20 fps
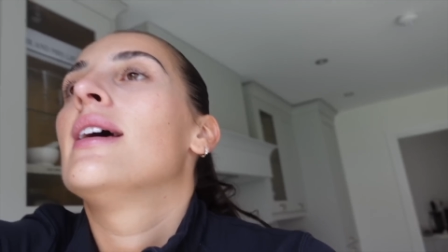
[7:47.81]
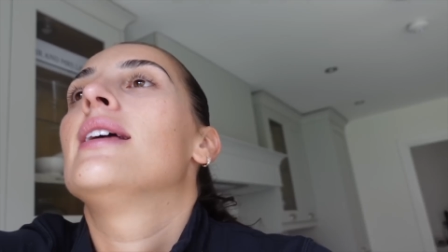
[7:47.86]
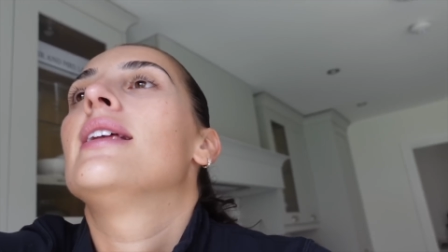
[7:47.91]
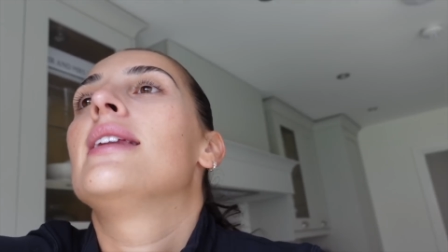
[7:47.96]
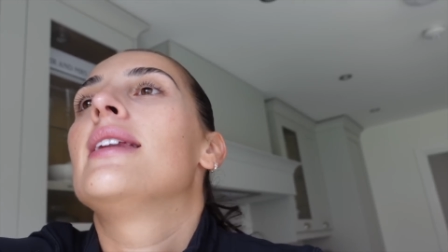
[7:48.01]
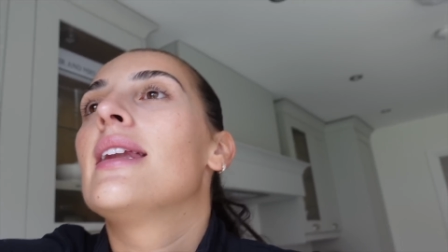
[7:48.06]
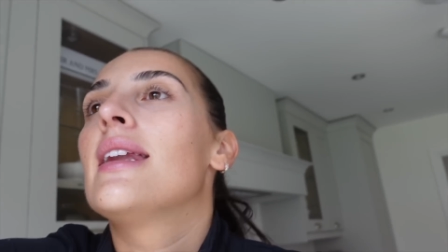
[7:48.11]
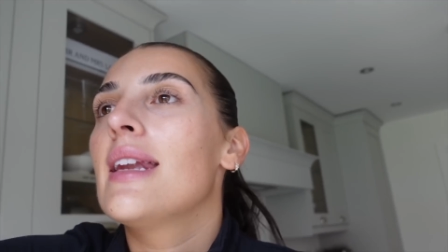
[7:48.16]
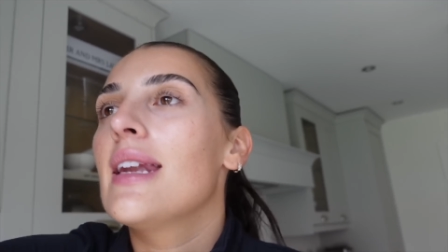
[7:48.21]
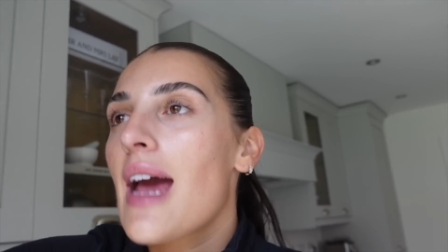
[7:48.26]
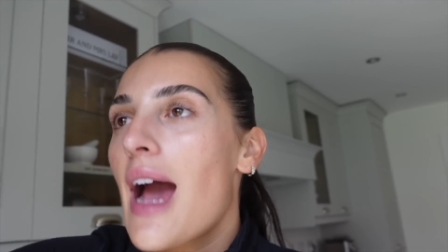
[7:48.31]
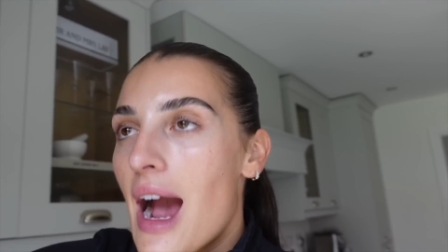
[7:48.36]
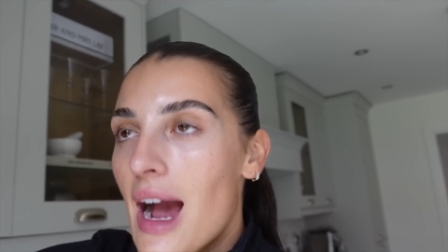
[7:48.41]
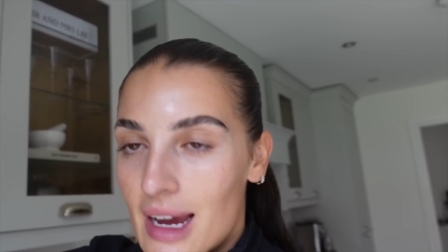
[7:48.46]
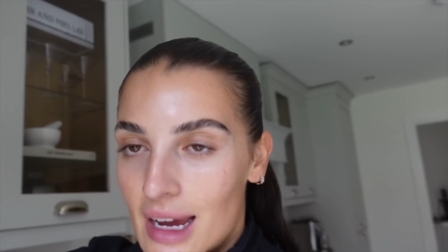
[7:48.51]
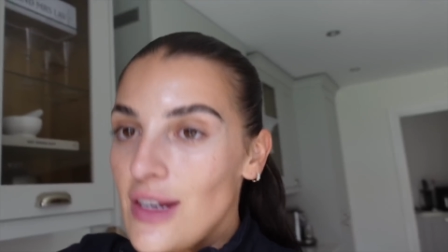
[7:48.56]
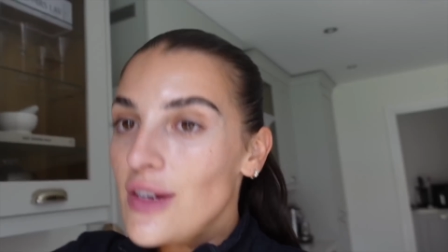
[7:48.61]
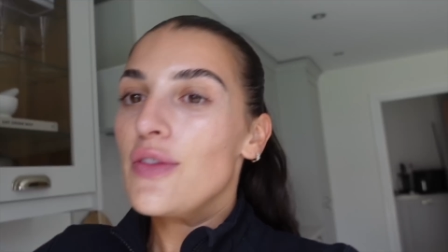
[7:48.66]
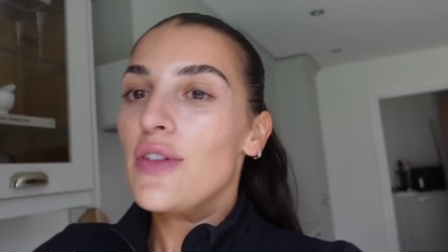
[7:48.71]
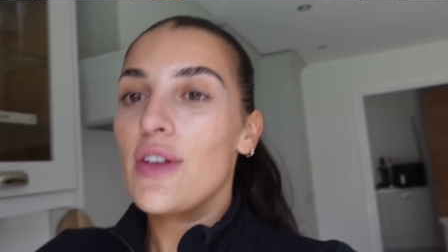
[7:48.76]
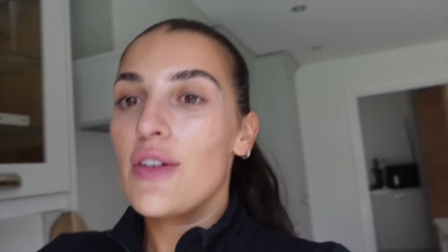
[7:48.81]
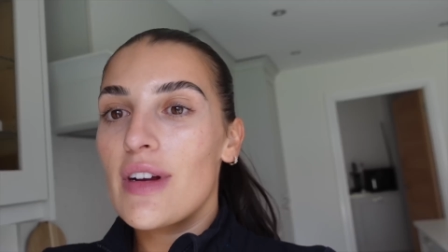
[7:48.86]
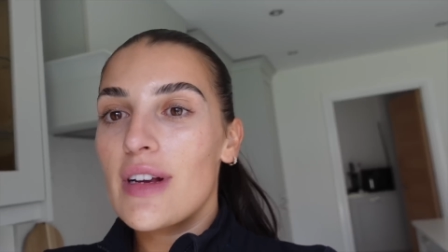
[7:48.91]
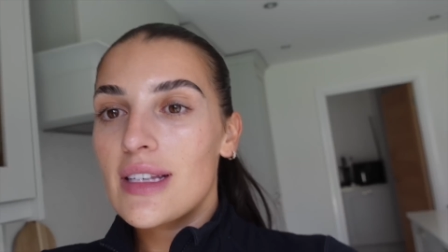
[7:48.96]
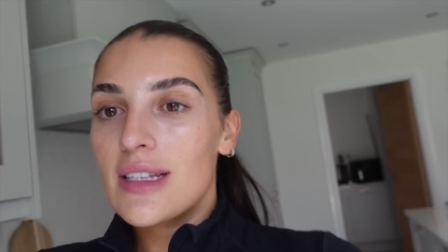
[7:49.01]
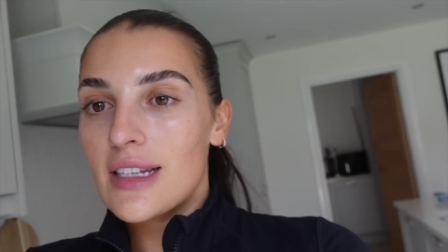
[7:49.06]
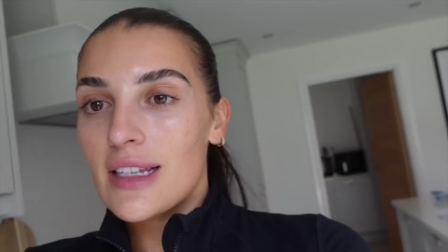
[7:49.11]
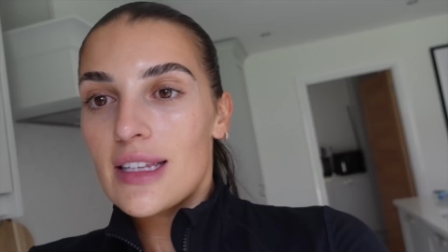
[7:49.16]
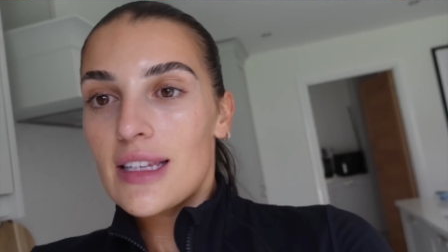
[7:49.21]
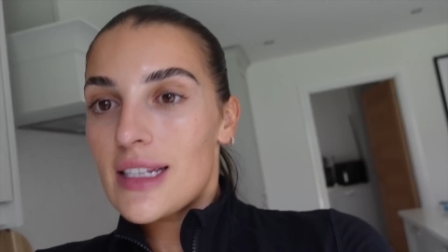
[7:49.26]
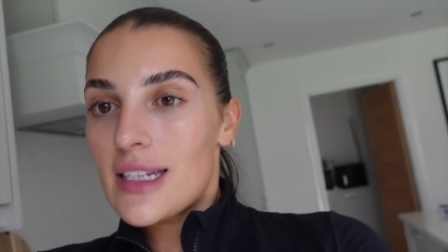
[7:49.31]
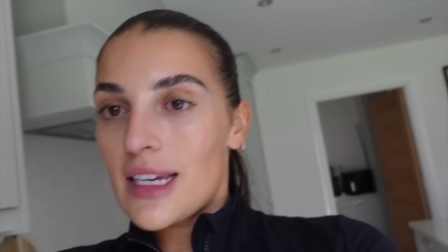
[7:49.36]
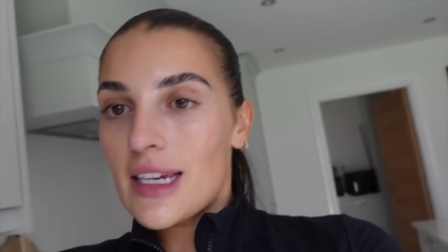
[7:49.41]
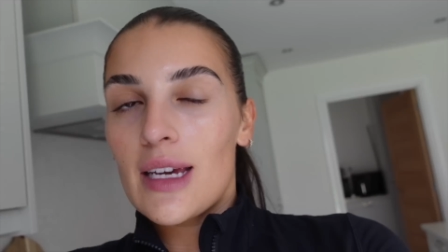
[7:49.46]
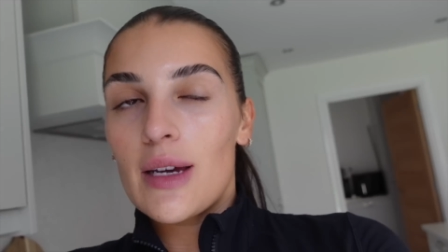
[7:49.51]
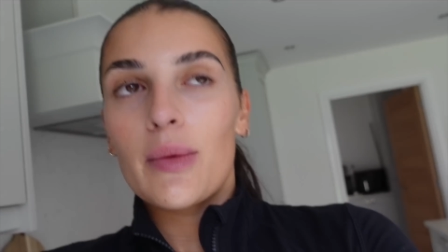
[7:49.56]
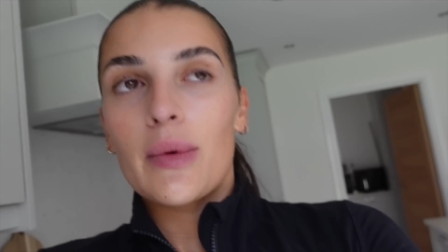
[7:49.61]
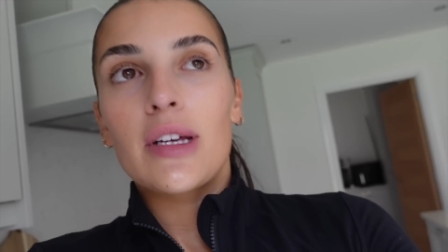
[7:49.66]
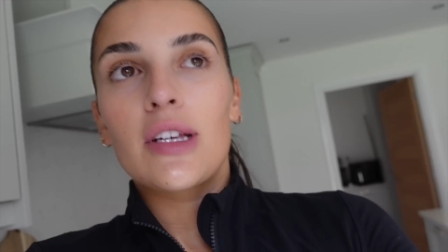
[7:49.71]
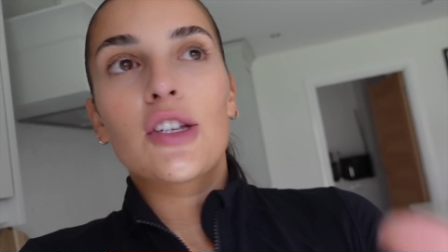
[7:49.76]
knackered for the rest of the
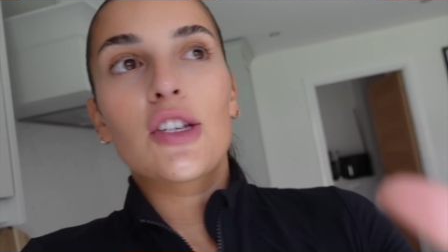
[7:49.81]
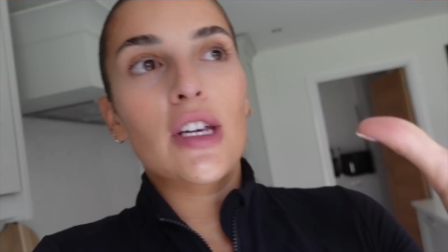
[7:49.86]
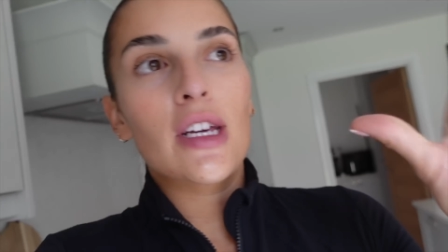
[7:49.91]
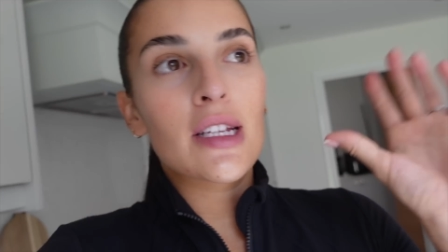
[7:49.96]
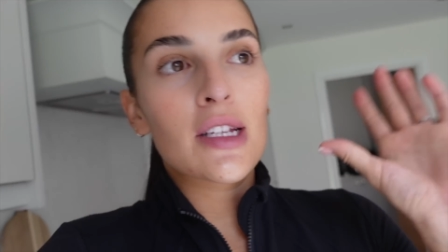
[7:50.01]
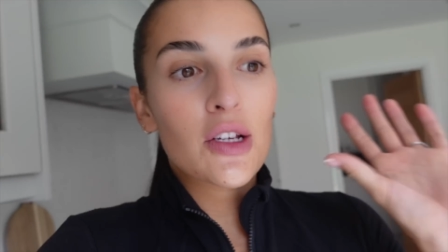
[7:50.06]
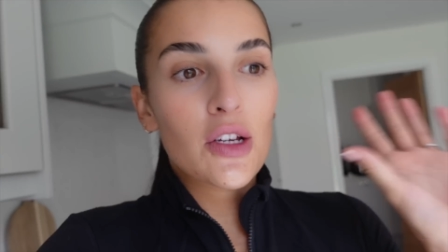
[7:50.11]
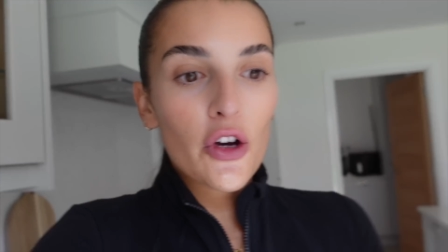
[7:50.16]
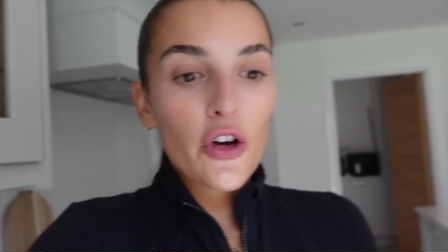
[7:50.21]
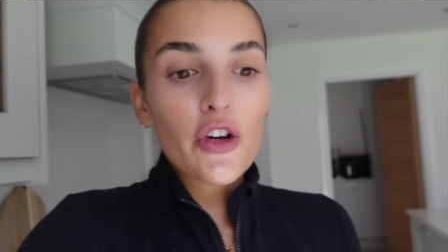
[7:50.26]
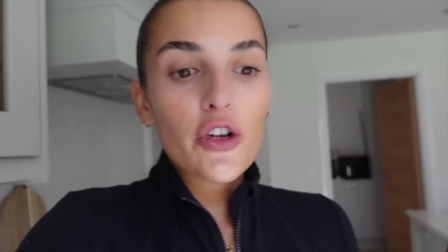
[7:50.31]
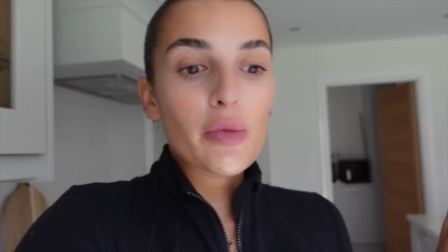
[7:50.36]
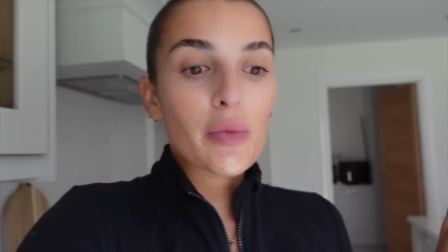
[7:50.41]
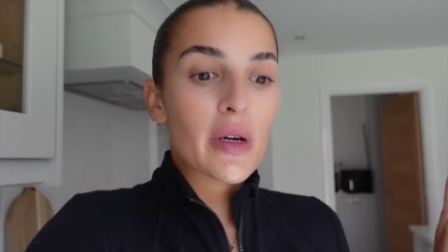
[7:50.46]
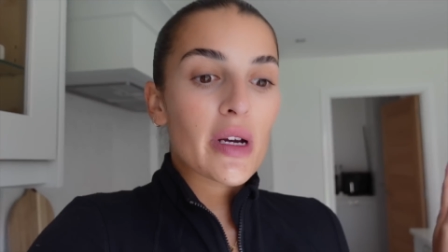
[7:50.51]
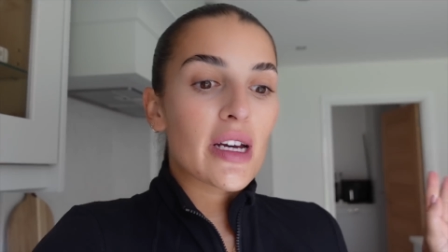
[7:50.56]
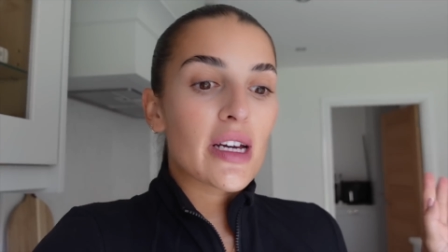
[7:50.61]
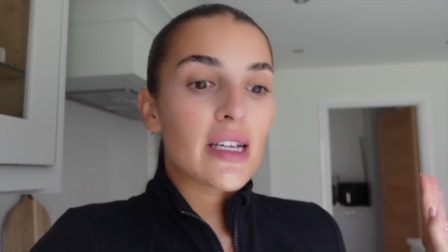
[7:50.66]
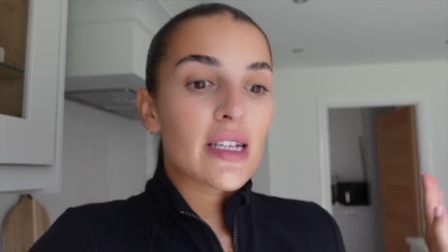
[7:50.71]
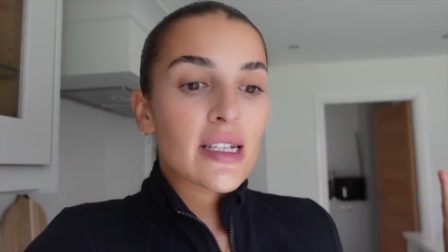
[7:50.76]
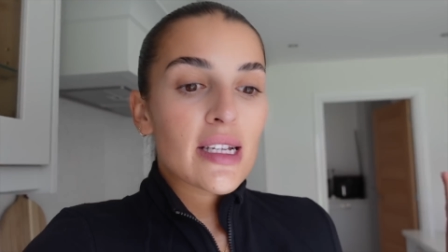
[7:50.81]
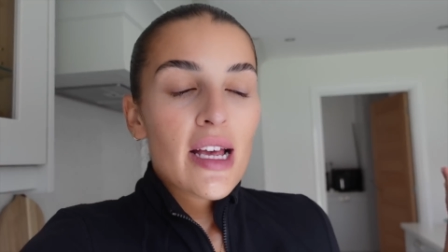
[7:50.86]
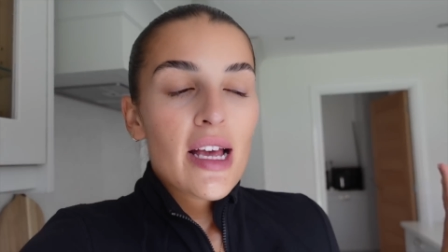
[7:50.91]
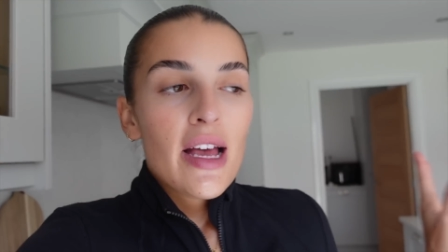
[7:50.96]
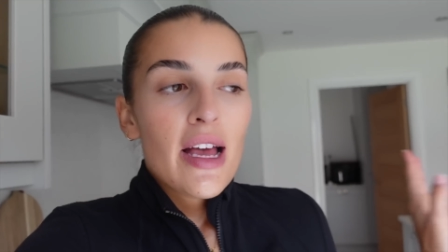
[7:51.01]
day, which is good because